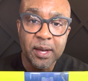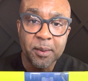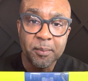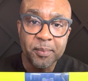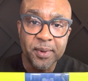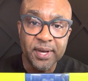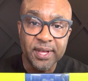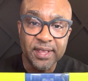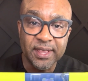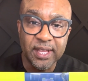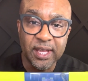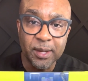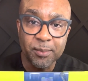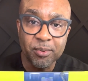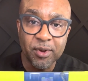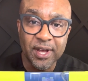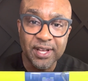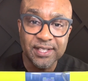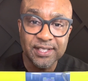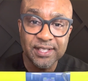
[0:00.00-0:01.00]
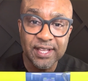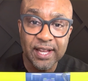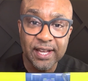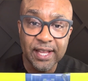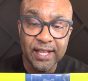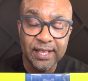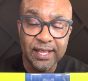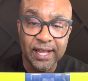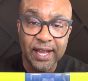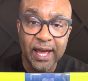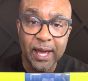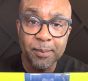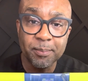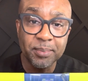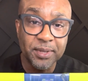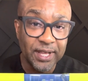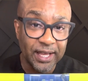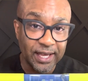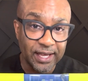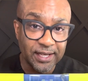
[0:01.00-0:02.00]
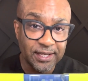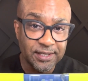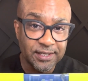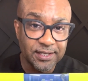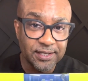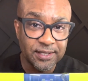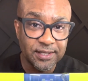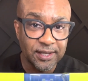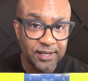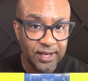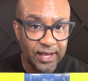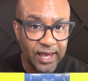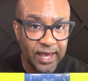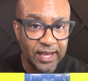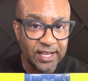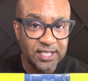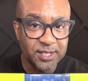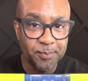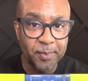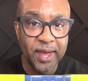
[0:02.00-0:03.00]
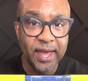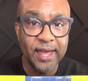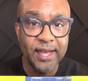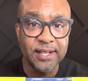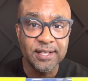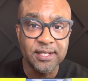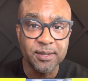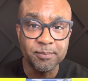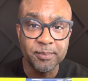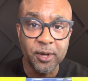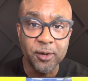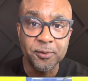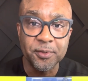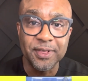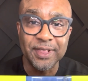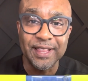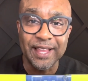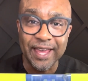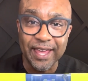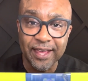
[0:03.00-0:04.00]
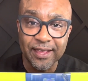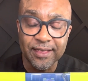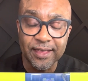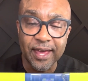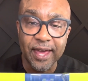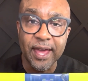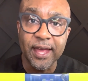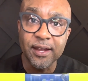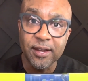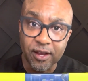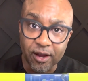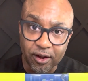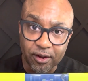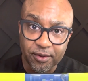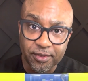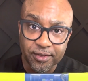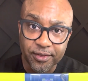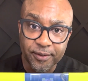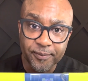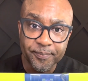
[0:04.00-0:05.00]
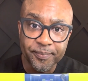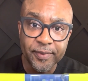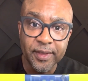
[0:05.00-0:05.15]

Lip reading: But the prosthetic that I place expands in both length and girth